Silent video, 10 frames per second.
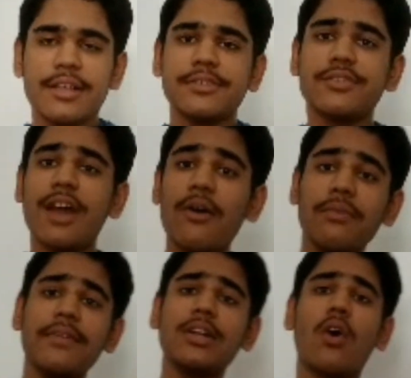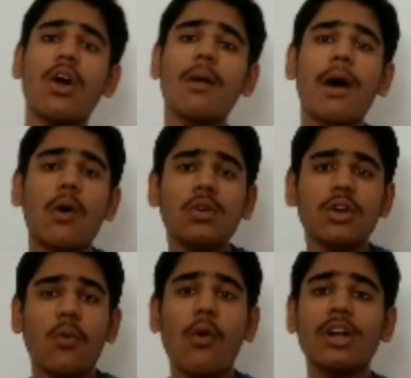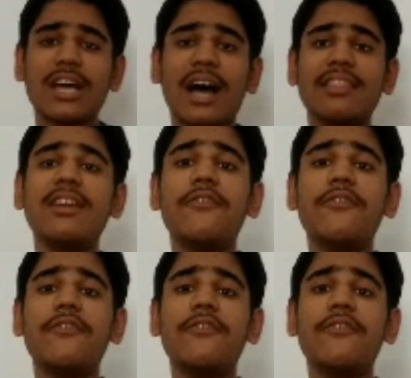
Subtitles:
So now we will talk about what are the